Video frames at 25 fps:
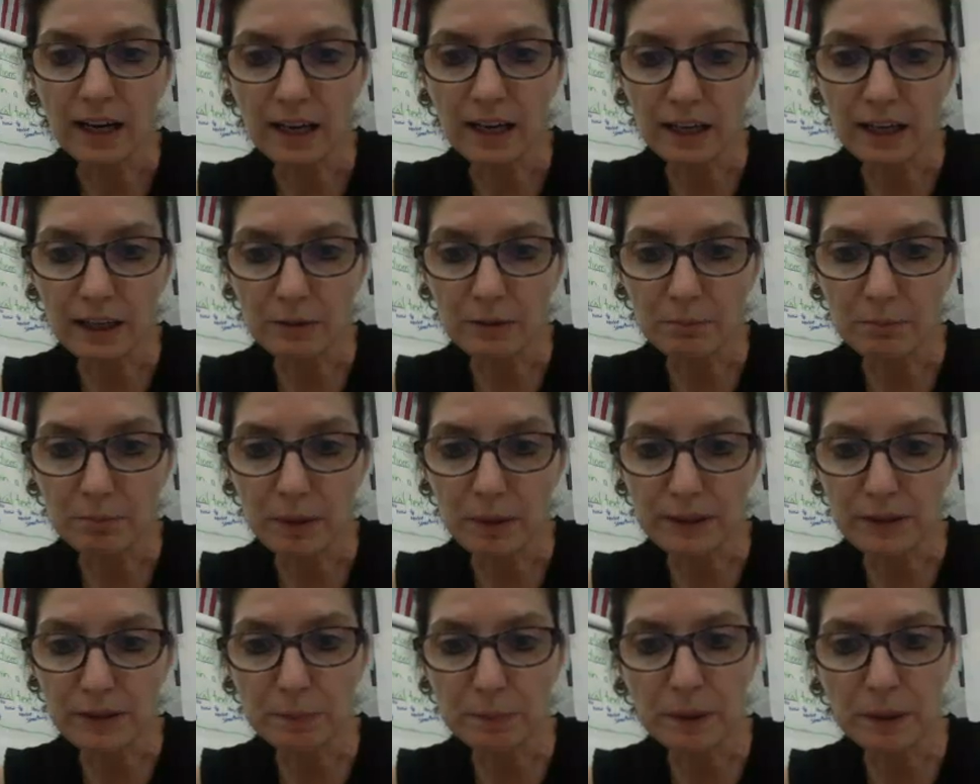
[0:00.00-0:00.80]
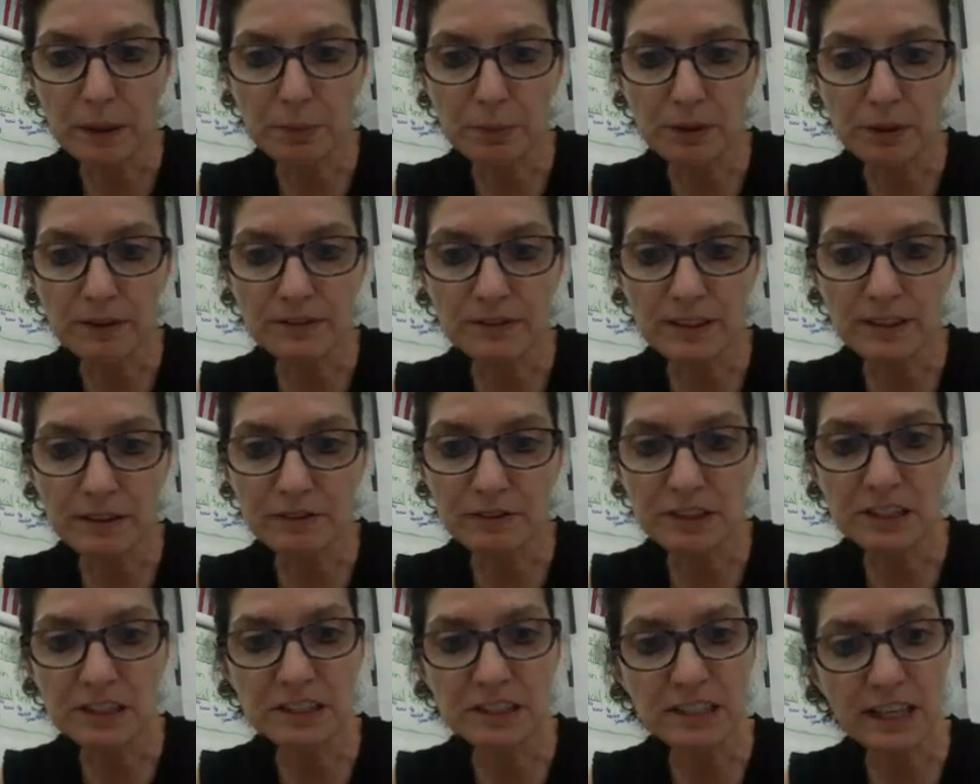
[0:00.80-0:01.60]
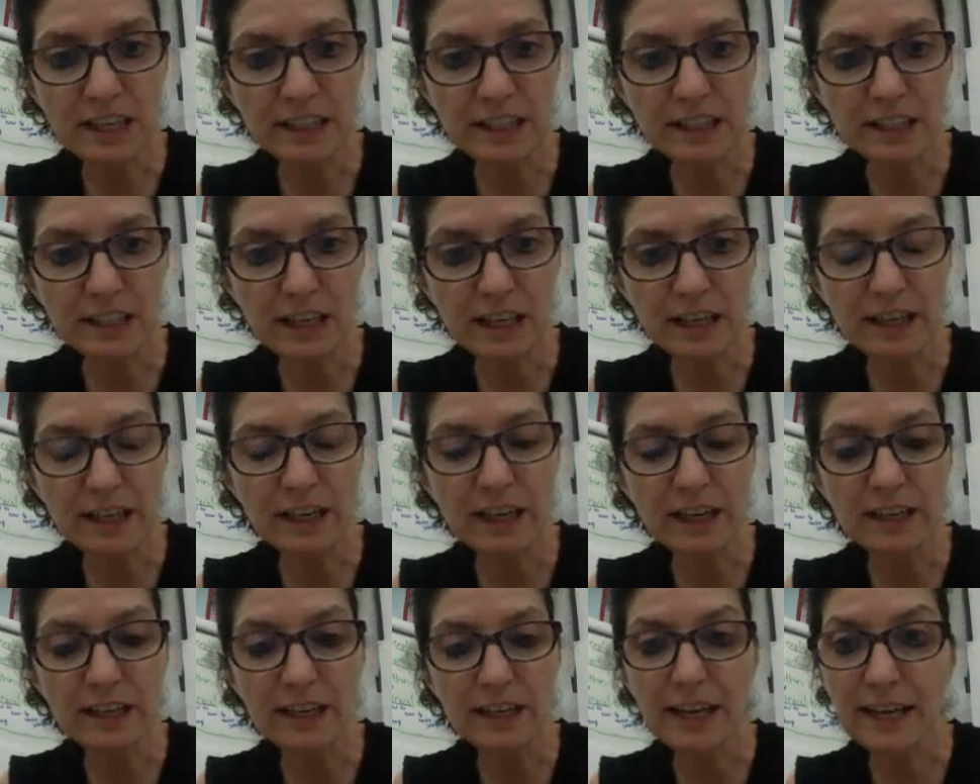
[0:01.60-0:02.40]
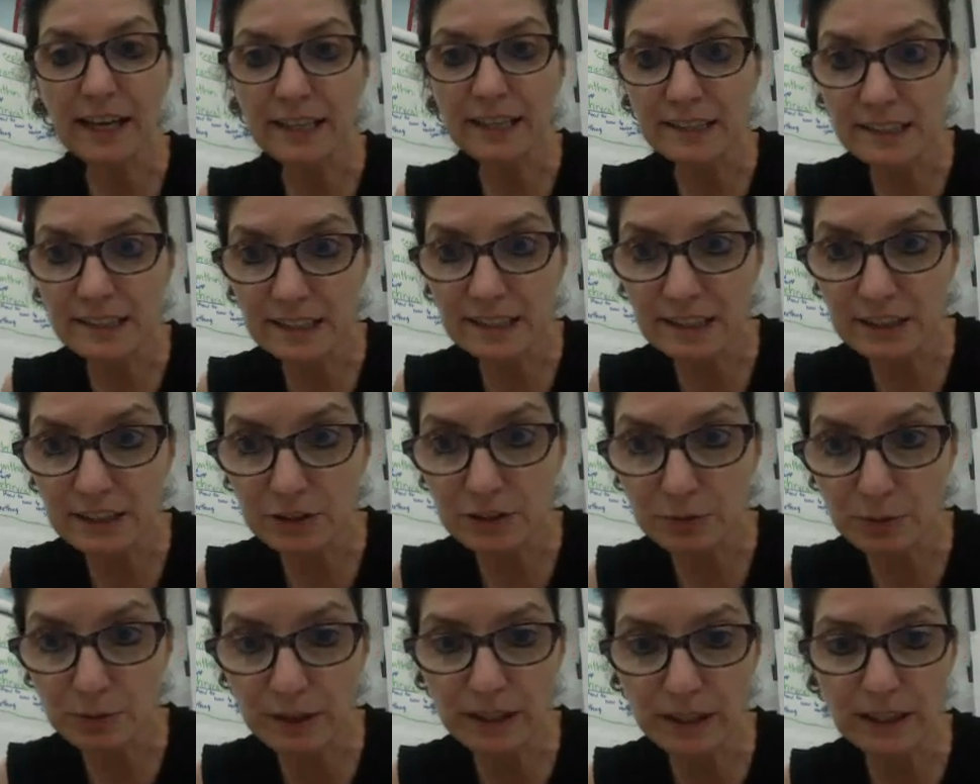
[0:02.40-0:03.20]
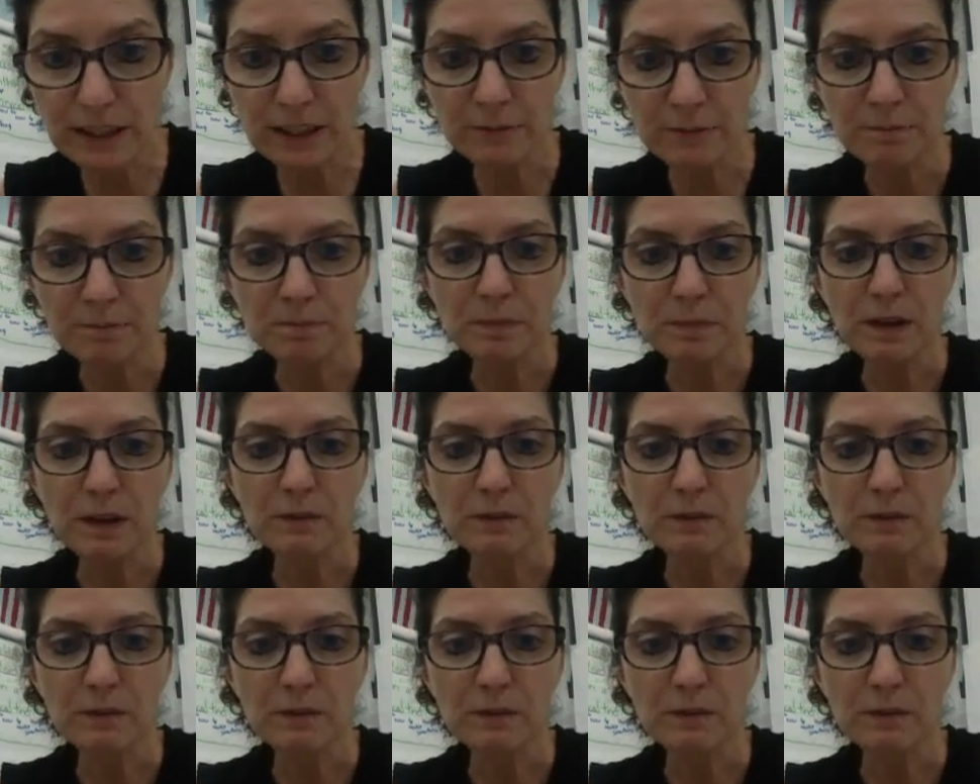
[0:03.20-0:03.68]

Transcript: But to people of 1799 and 1820,